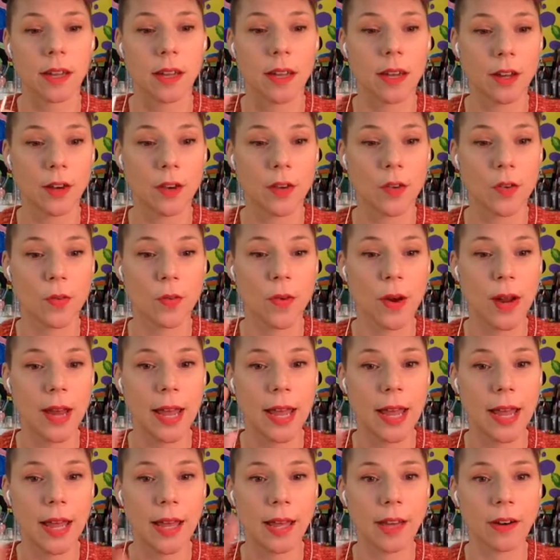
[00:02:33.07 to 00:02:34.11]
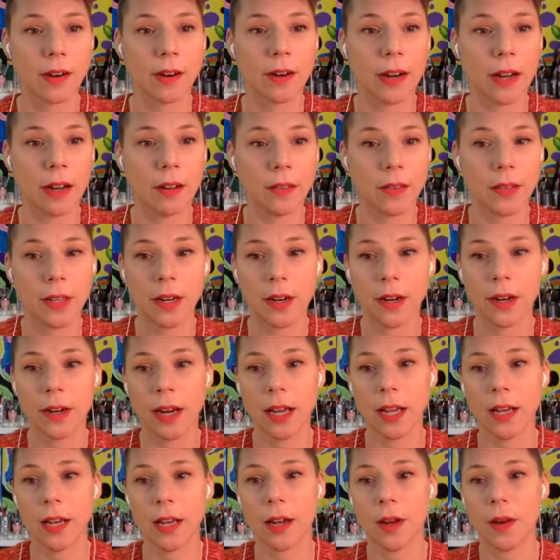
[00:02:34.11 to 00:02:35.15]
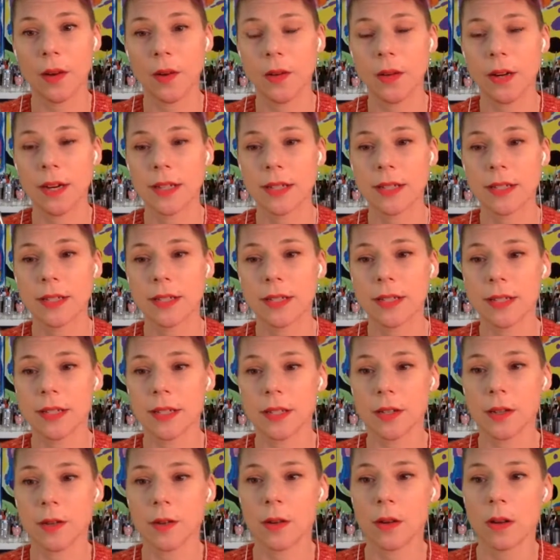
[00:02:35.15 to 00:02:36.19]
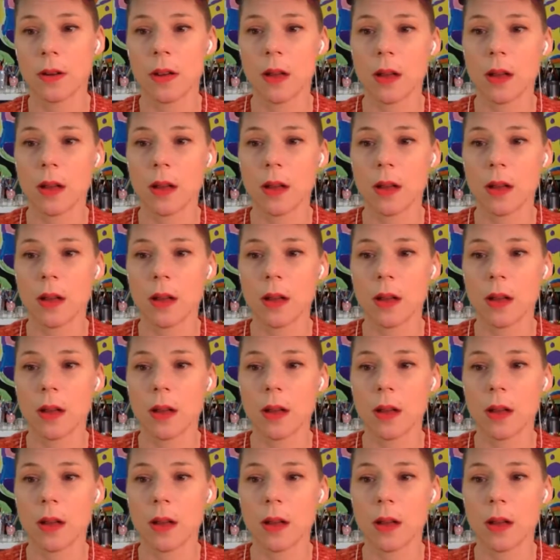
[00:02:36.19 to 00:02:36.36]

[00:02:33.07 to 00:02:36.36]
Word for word: and Ray are out there. Hello, nice to see you.